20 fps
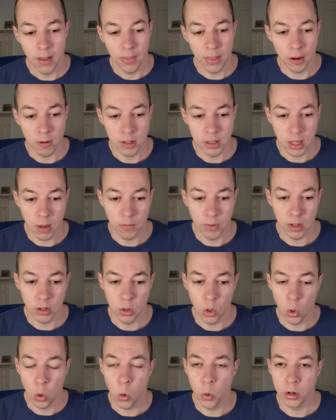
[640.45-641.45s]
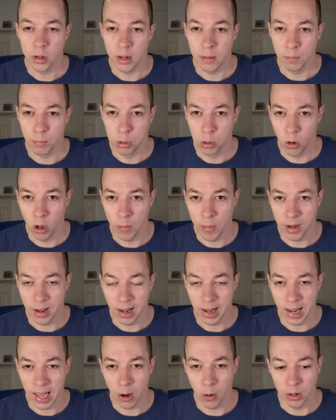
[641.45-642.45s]
there is something called an employment
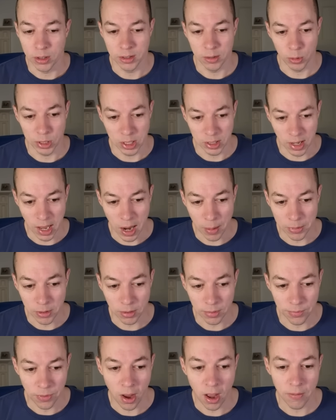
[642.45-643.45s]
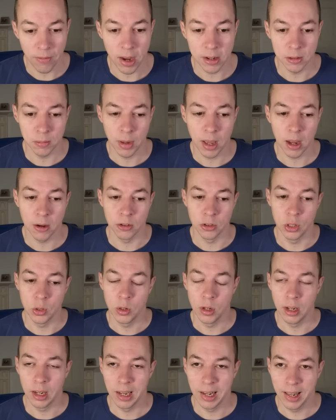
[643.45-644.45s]
allowance, which is up to £5,000 you
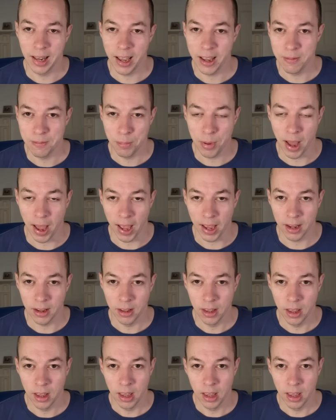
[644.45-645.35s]
can claim back